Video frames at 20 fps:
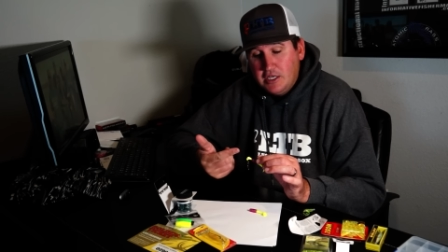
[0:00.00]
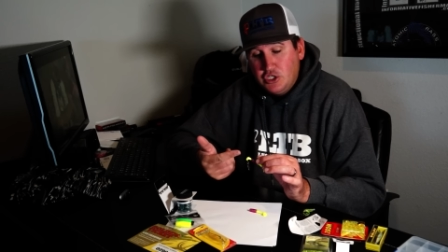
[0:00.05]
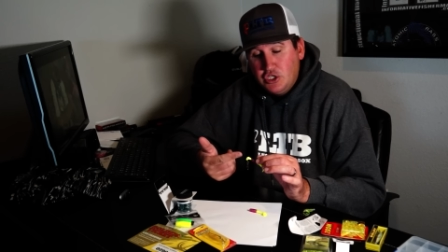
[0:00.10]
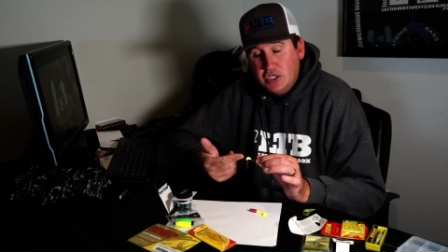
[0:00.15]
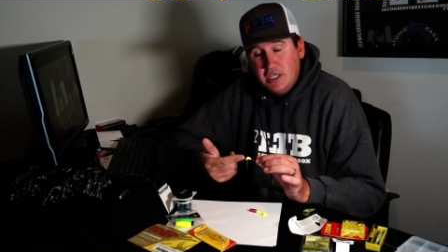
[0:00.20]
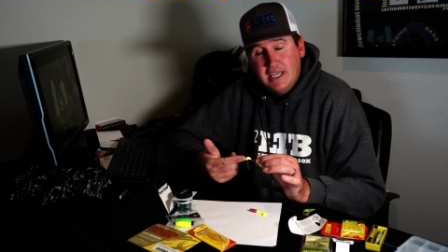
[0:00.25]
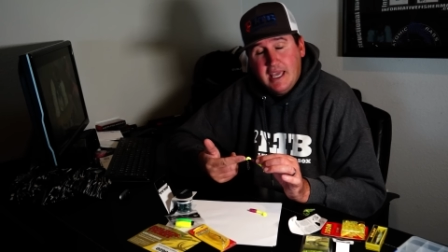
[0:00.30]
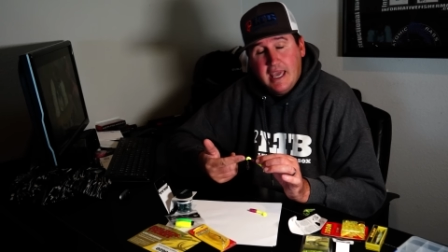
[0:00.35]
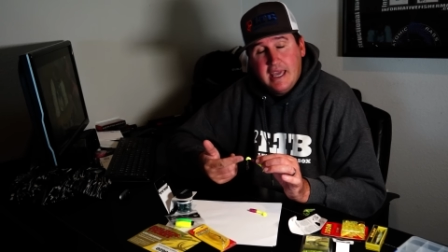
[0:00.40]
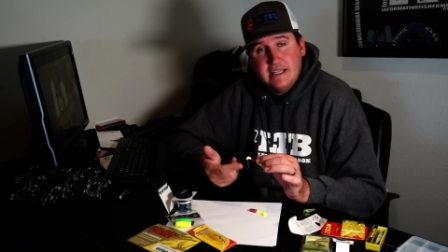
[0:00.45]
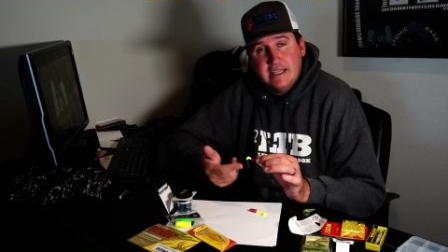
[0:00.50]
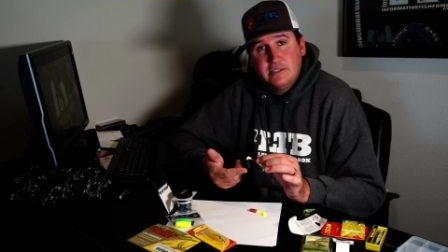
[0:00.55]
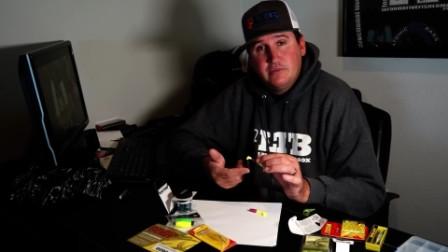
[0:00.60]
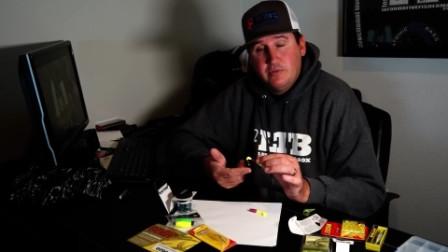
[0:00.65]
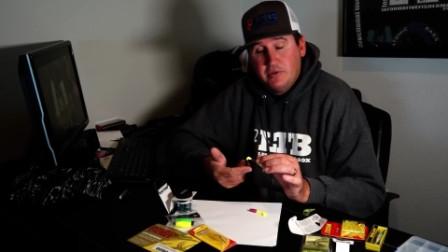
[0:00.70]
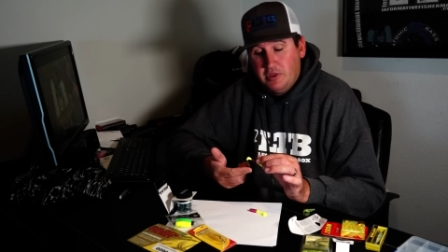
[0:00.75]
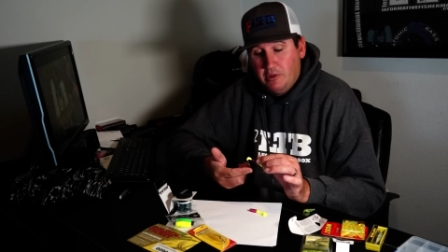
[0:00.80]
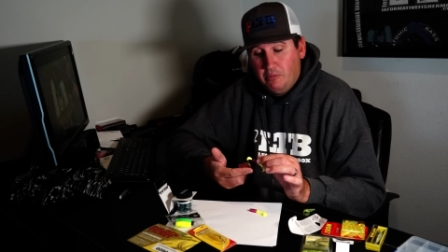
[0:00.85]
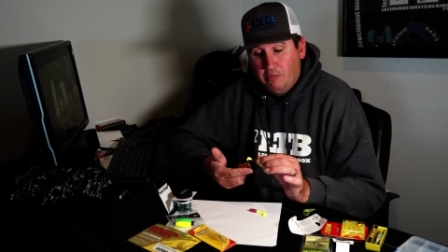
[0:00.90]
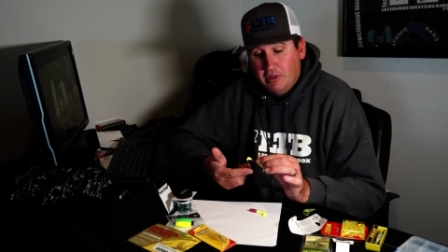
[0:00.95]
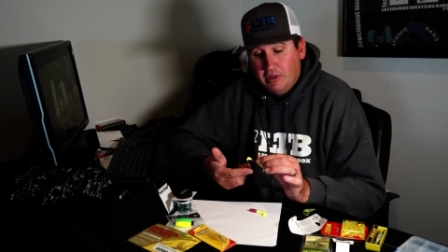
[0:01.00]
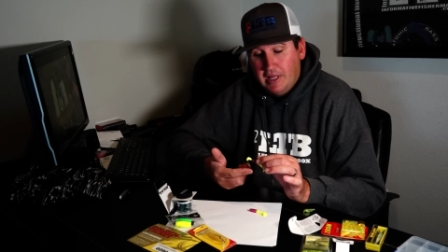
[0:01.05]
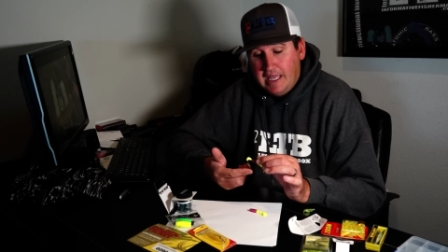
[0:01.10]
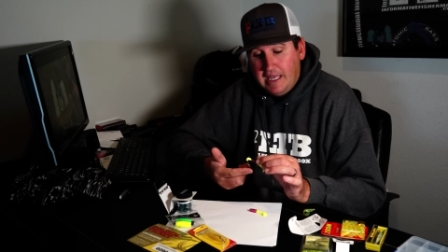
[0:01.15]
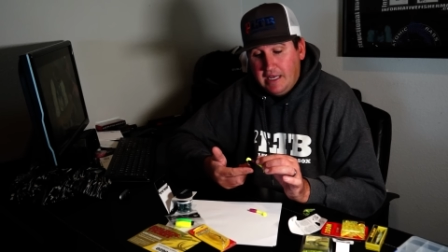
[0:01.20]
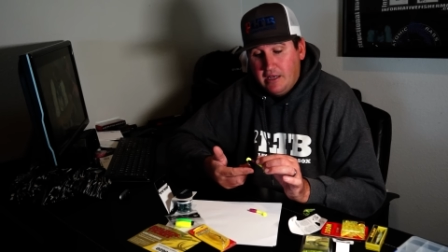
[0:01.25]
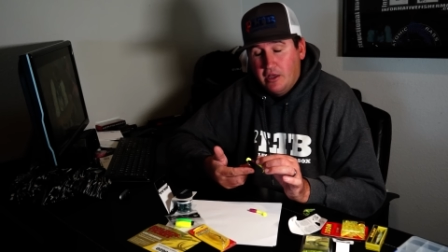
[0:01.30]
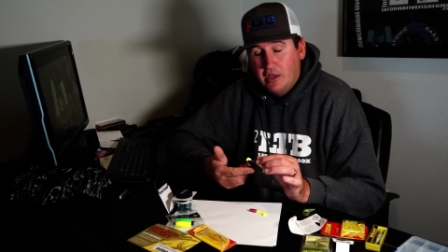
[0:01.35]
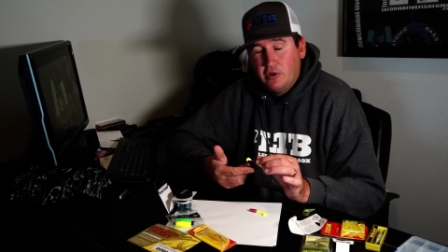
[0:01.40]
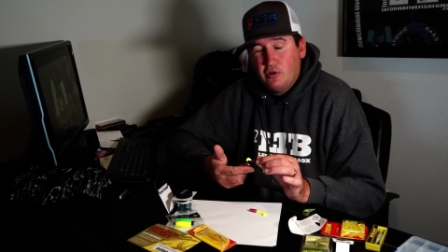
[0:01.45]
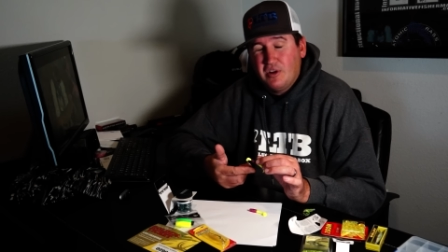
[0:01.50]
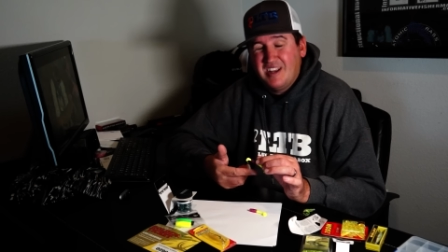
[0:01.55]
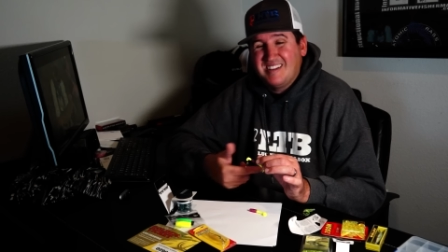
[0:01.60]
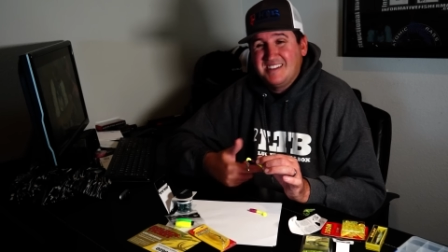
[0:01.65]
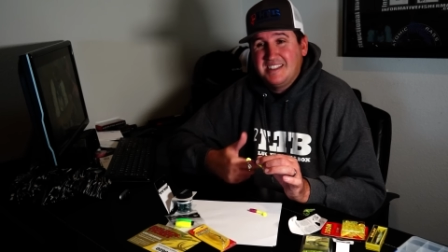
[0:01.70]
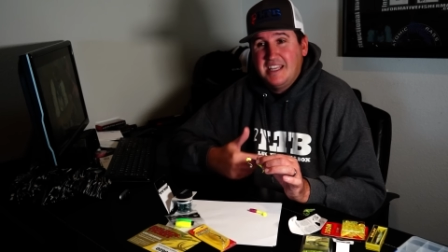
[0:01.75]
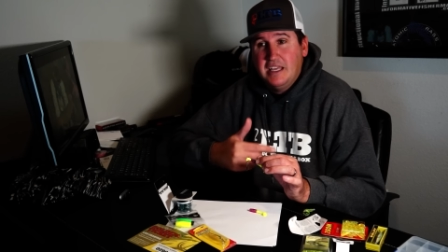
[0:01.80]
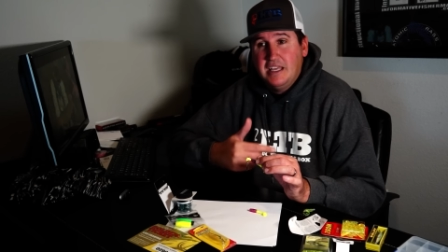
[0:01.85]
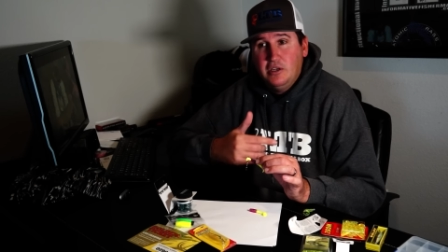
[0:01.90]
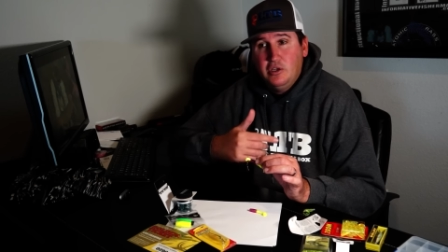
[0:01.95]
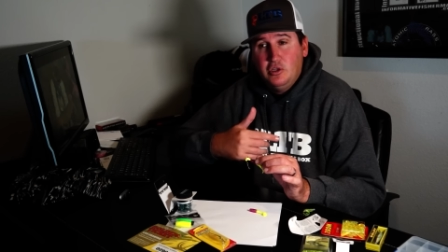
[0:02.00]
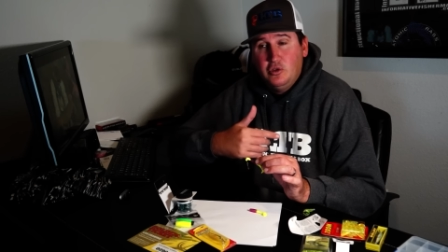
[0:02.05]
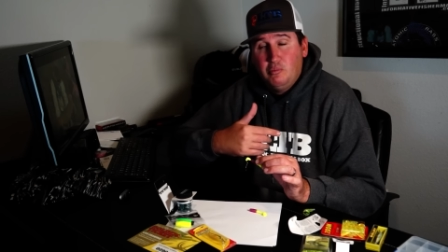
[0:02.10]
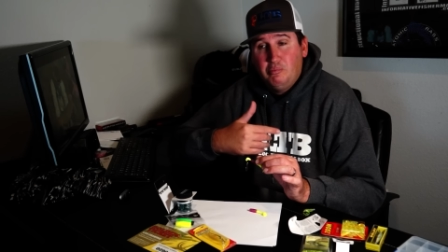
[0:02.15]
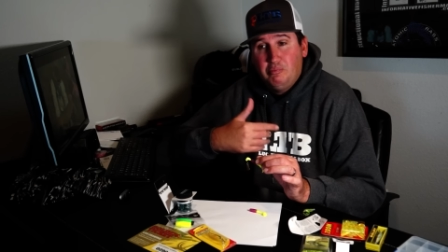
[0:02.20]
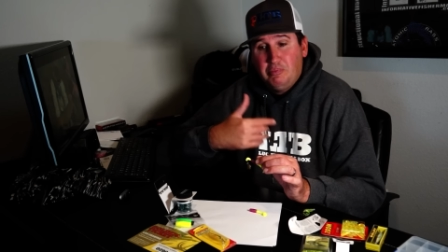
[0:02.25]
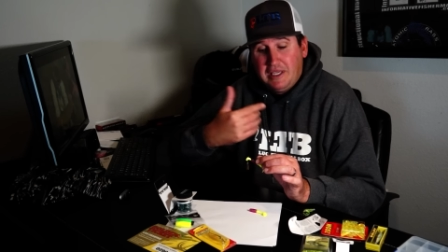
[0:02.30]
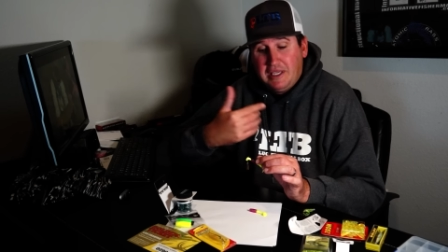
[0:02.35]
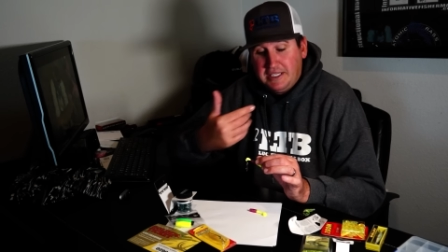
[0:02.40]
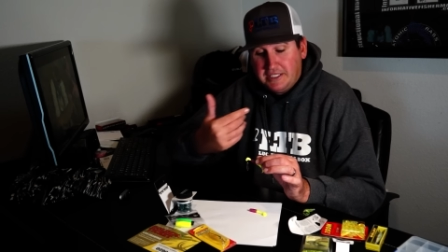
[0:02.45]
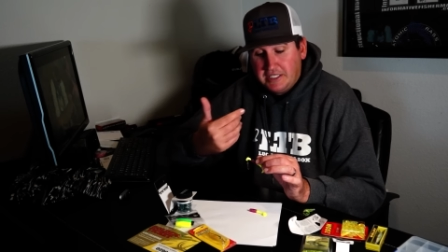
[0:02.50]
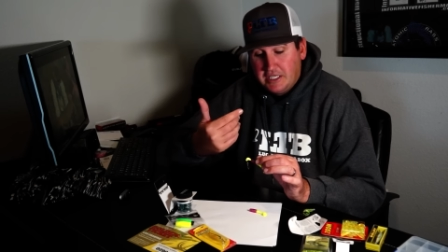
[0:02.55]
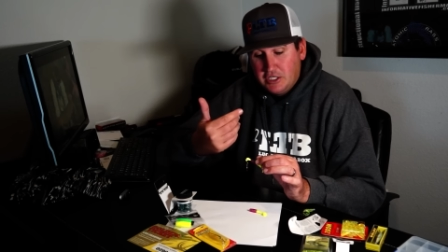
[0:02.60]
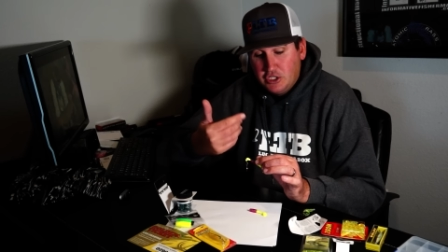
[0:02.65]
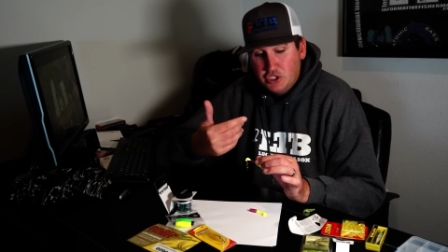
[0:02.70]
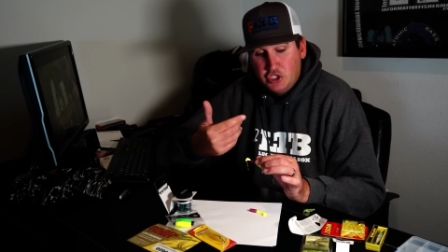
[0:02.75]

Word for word: Jig heads with a blade under it tend to beat